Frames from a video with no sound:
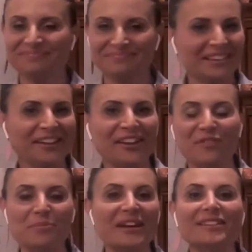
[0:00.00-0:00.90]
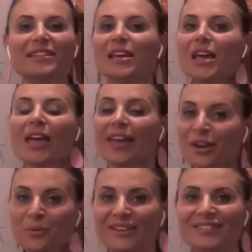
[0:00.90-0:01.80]
a. Never mind.
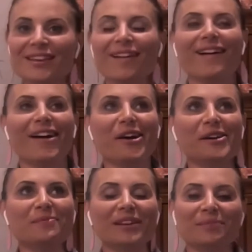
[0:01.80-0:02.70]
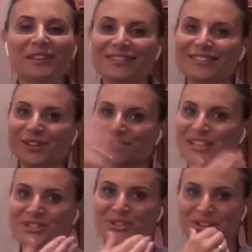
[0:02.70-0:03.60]
Anyways, I'm like
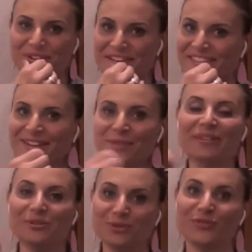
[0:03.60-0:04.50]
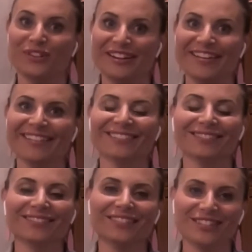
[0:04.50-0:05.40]
self-censoring right there, but it was
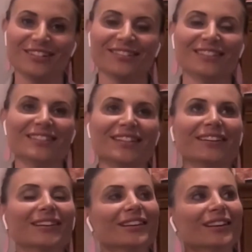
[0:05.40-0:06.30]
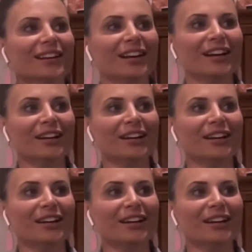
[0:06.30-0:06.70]
funny, at least on the inside.